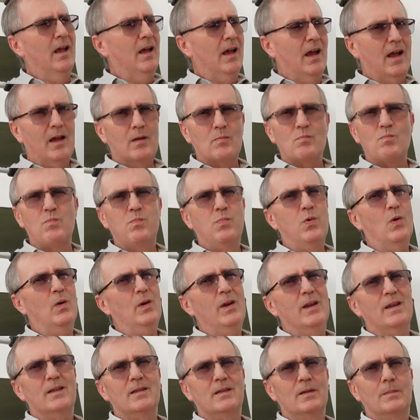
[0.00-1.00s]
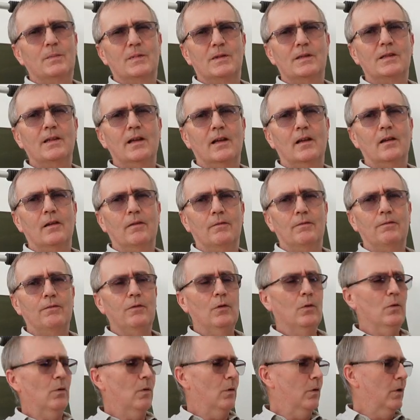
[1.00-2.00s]
And boy, it's a particular
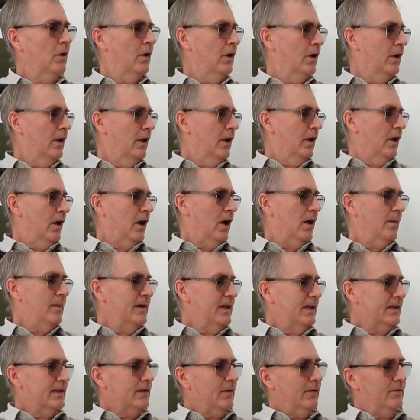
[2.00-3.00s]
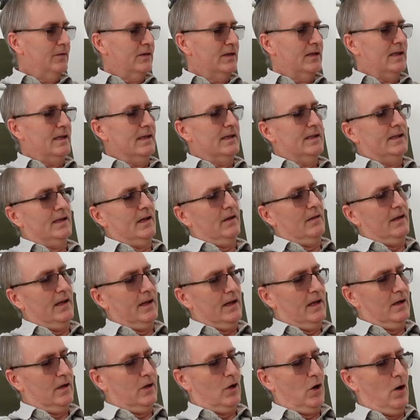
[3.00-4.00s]
flaw. I mean, it's obviously so they
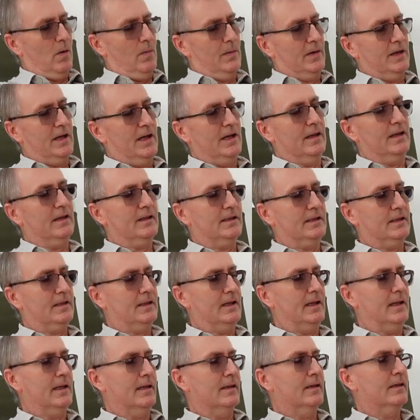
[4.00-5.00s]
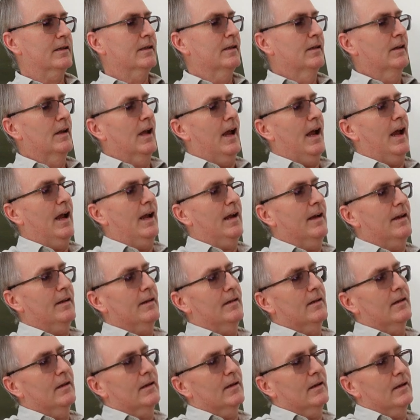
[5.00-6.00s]
can accommodate the seat
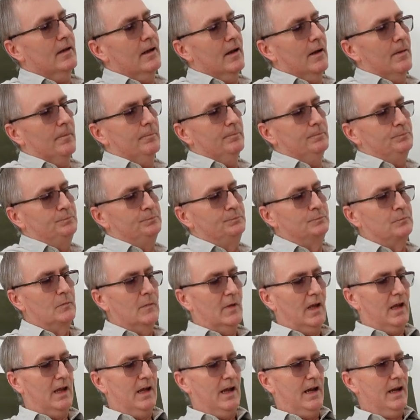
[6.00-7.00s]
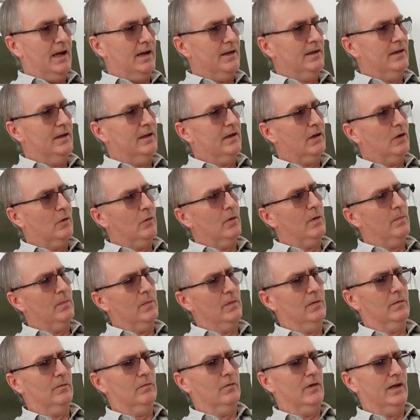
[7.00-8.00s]
and the
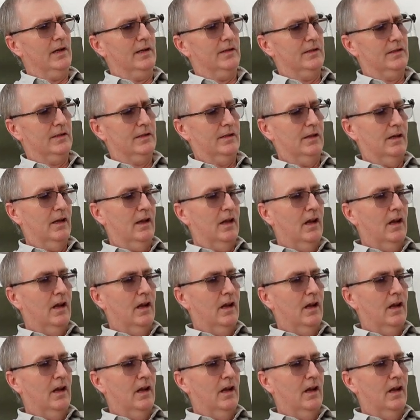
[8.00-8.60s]
equipment rest.